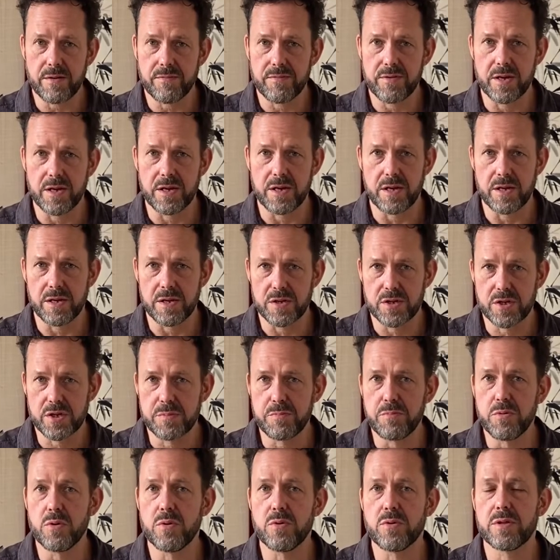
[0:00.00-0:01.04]
the
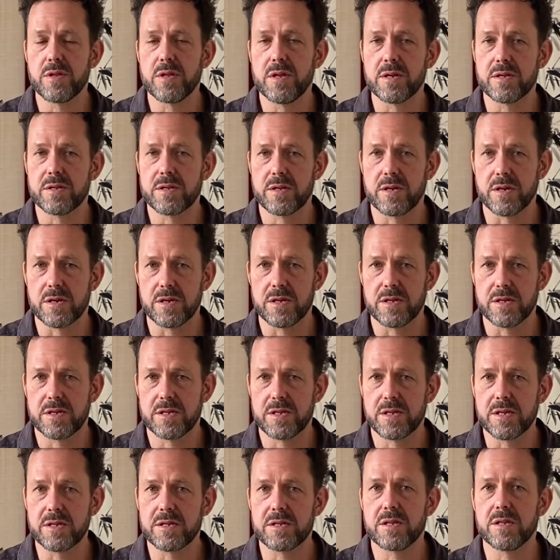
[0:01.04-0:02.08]
smoothness, the
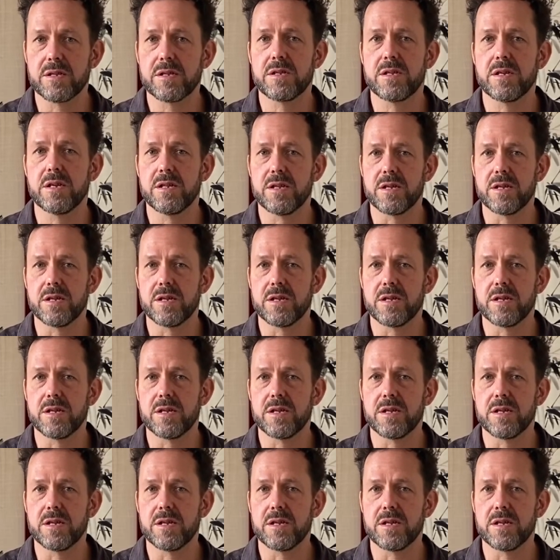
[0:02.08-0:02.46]
consistency,